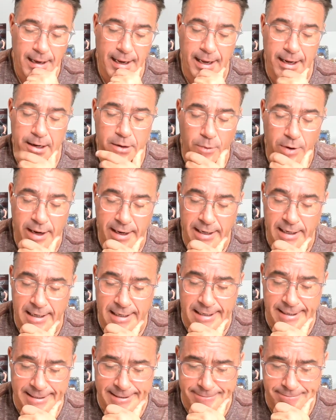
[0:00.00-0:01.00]
Anyway,
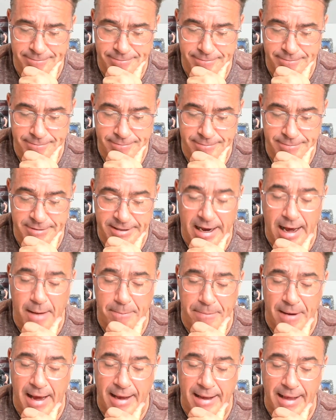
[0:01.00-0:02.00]
I
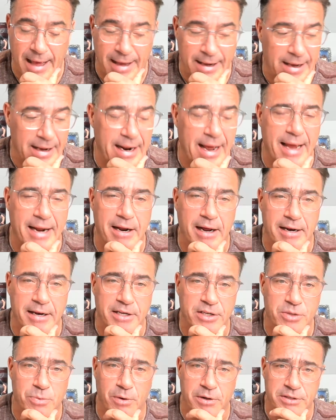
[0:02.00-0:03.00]
gotta end on
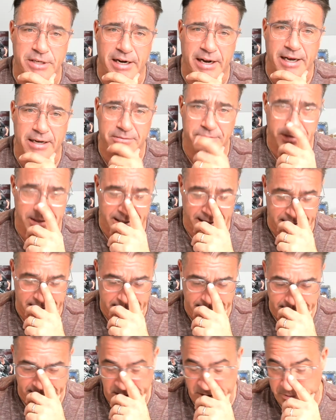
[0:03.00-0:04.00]
this one today. We're gonna end
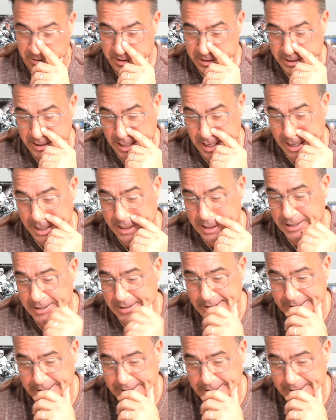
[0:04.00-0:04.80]
on this one today.